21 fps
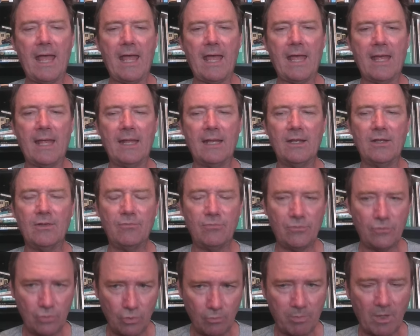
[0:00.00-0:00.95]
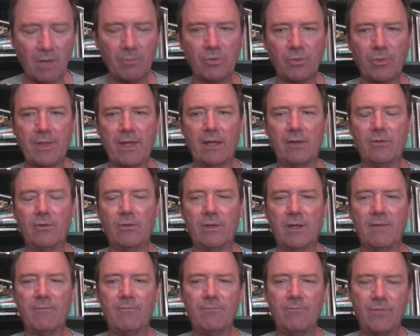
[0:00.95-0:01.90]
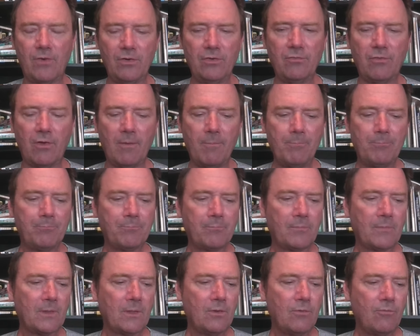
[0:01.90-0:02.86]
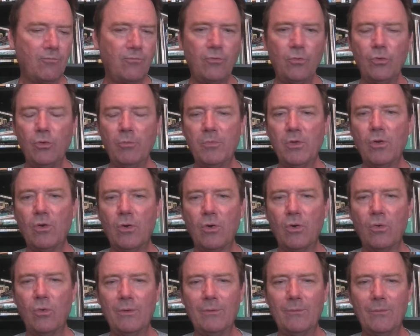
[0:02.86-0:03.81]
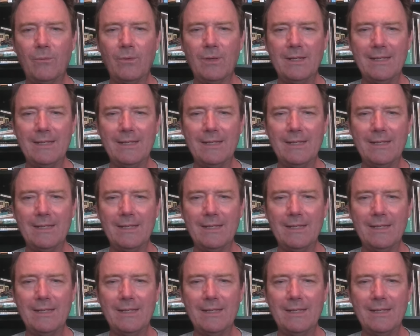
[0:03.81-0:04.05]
And two problems with that. Okay, first of all, Fudo Myo